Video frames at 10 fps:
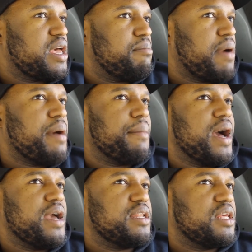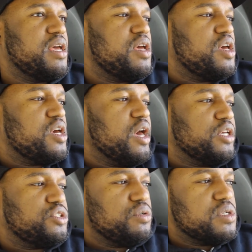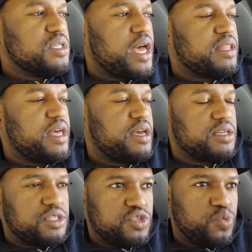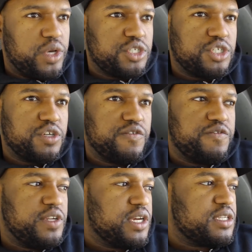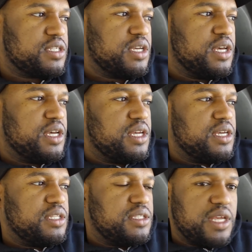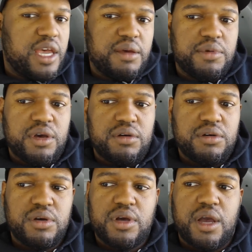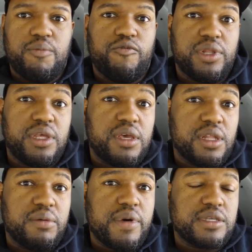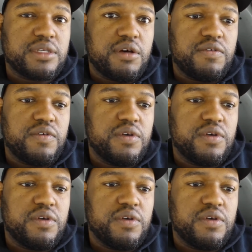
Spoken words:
in my mind, as soon as that switch flicks, damn, yo, I'm really killing myself,